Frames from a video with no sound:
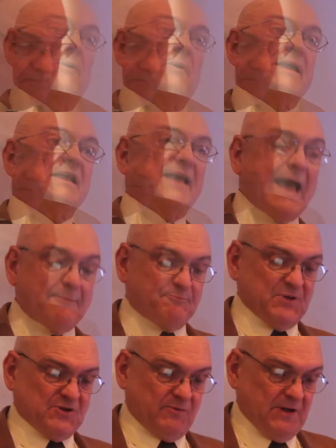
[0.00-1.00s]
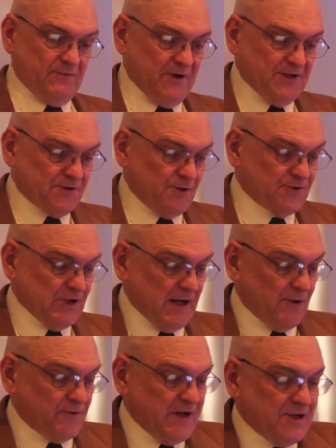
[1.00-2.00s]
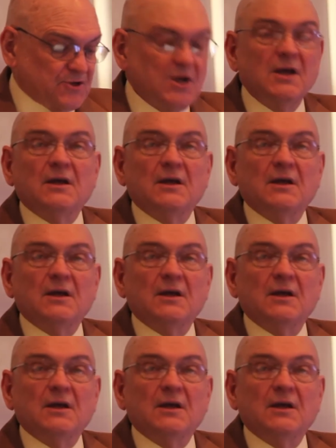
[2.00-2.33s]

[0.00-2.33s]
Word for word: A gap between research and outreach.